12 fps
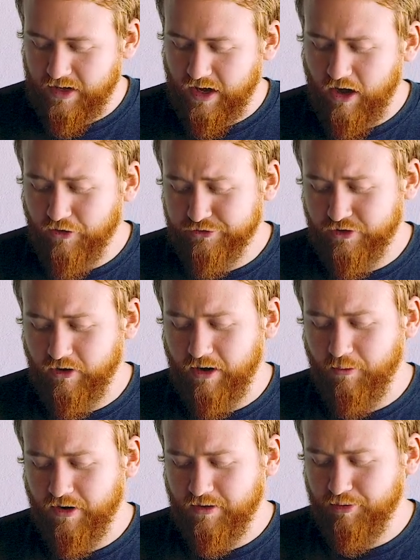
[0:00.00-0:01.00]
Also, I
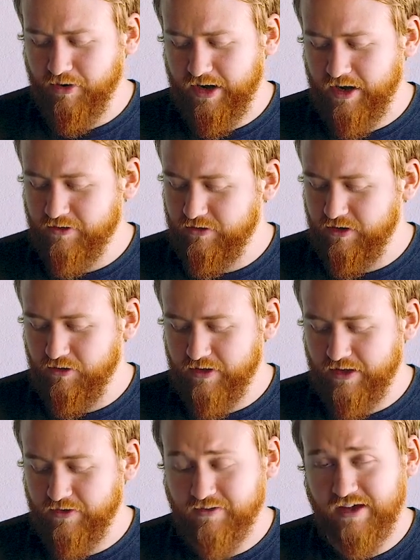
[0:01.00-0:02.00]
wanted to point out to you
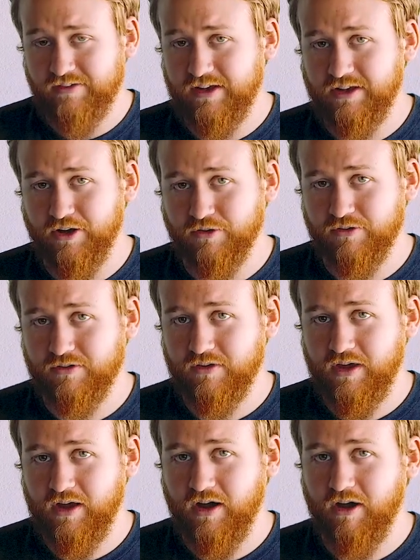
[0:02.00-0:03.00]
that the tasting
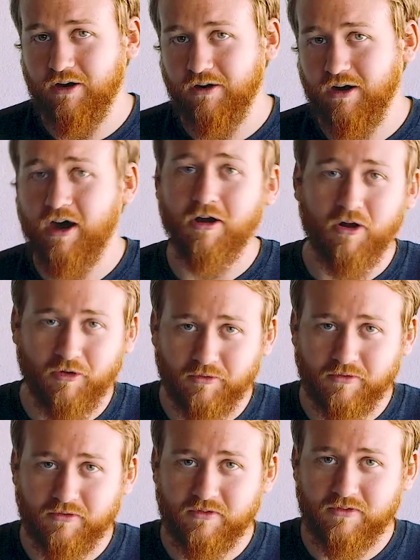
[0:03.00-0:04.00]
notes are our
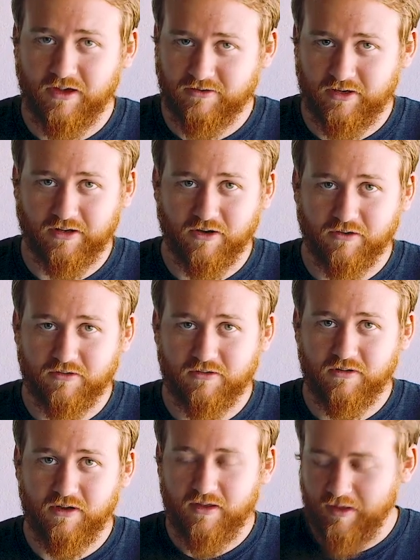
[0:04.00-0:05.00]
own tasting
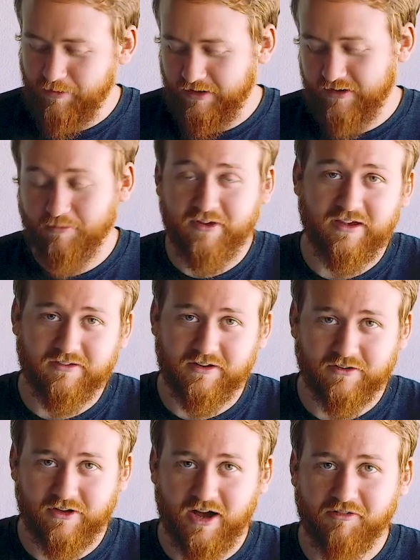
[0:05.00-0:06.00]
notes. That means I'm tasting
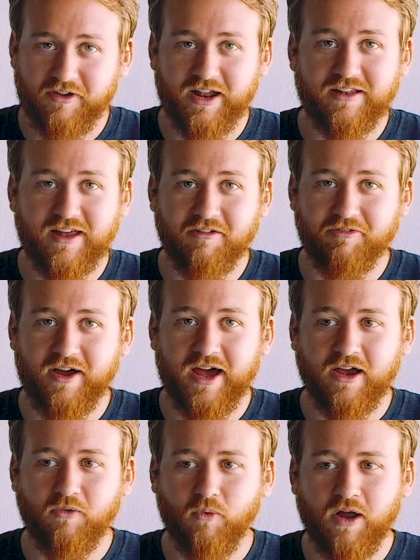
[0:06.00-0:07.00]
this coffee and
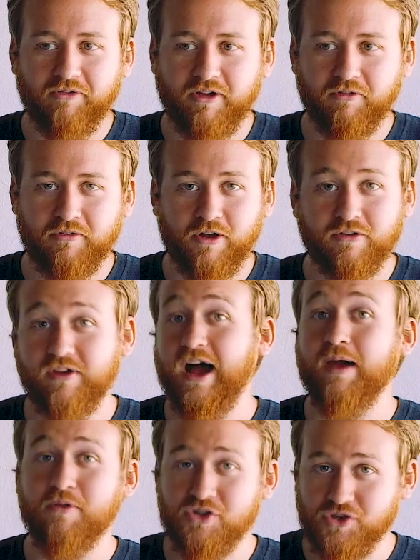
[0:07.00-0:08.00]
identifying what flavor notes
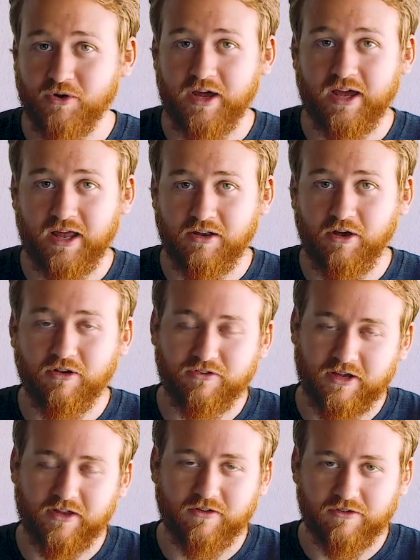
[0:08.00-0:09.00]
I'm enjoying and
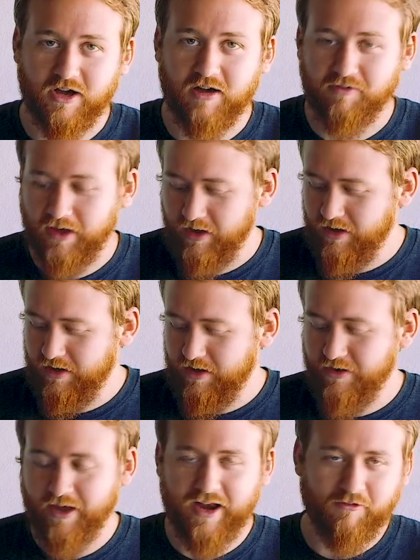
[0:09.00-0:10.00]
noticing in this coffee.
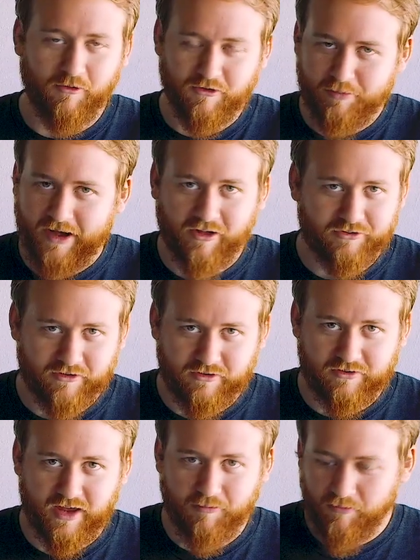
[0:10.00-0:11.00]
Not everyone's palates are the
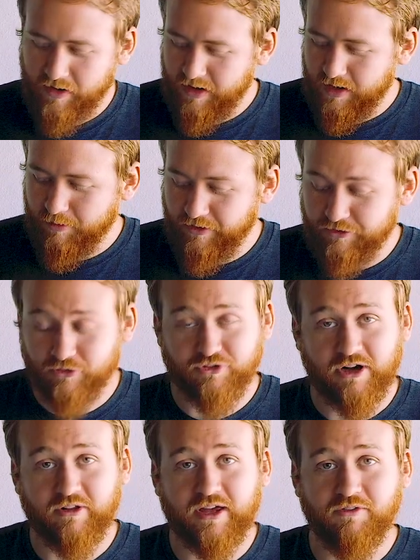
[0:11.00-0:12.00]
same, but this will
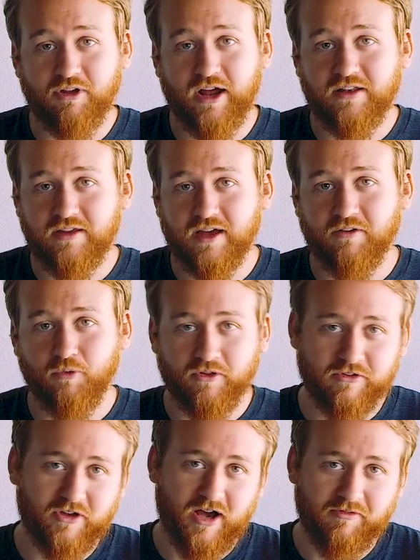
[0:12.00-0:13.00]
generally give you an idea of where
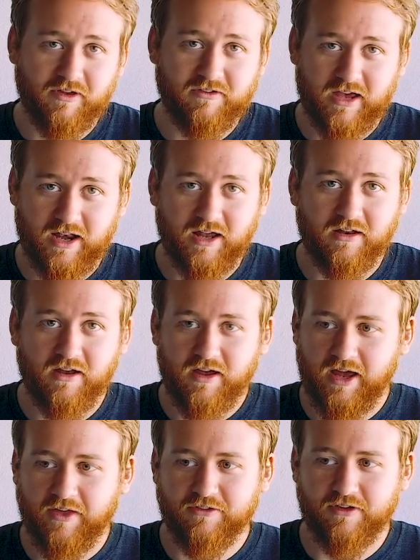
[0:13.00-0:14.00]
this coffee is headed
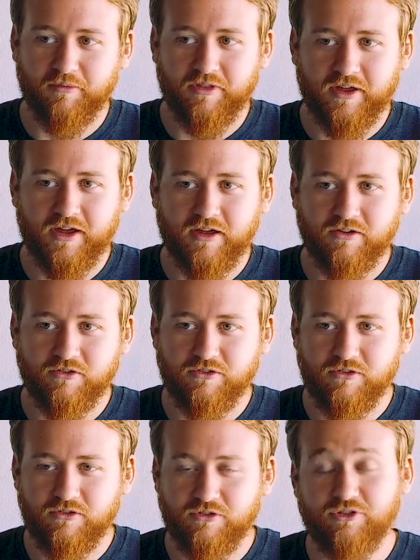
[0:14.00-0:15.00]
and some of the
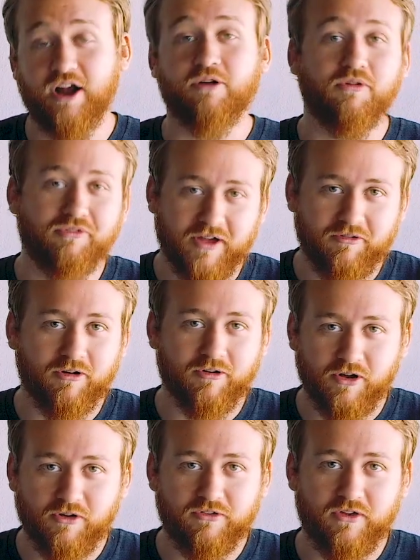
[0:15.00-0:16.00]
general flavor
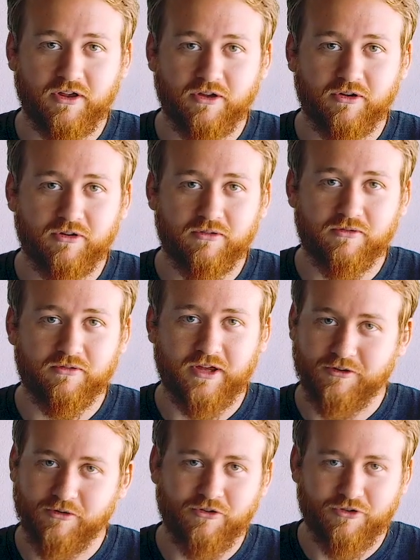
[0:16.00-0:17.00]
notes that you'll
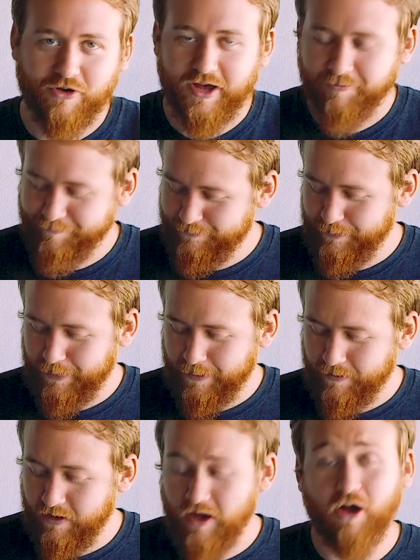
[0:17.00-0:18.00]
get to enjoy.
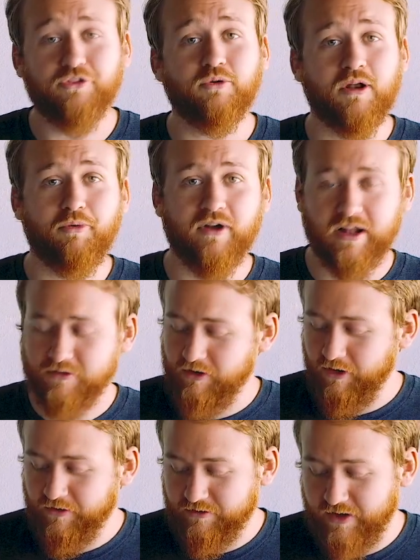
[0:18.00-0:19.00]
Also want to point out to
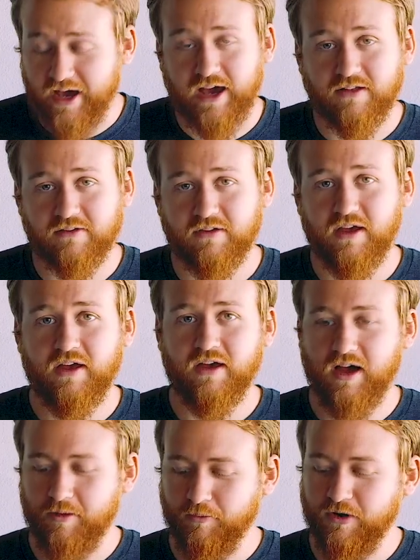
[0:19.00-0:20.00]
you on the sides,
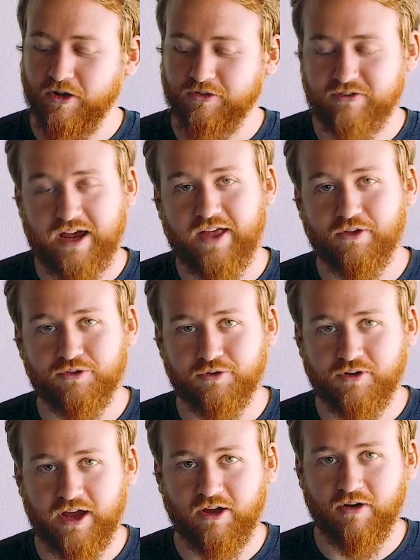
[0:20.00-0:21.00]
we don't just add those
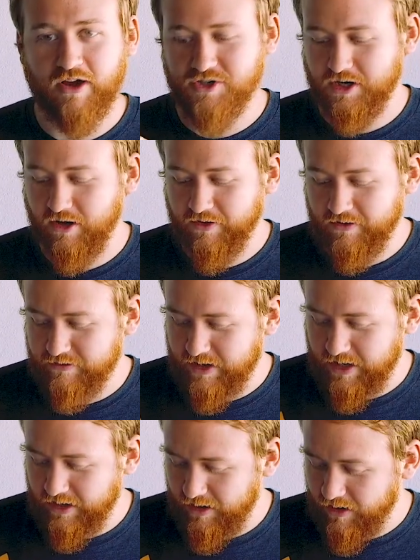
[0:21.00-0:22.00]
for decoration. On this
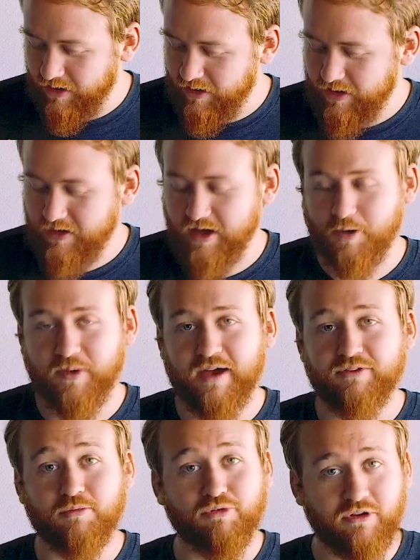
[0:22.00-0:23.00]
side here, we
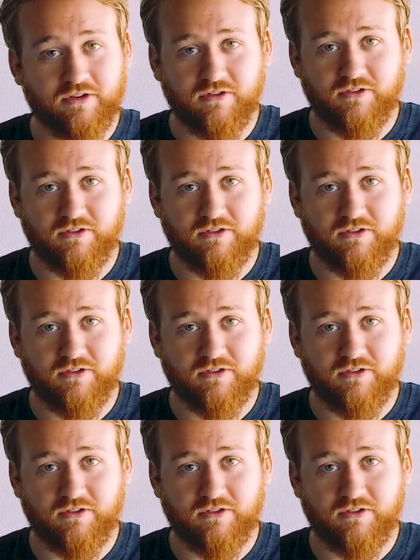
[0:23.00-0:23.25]
have some brewing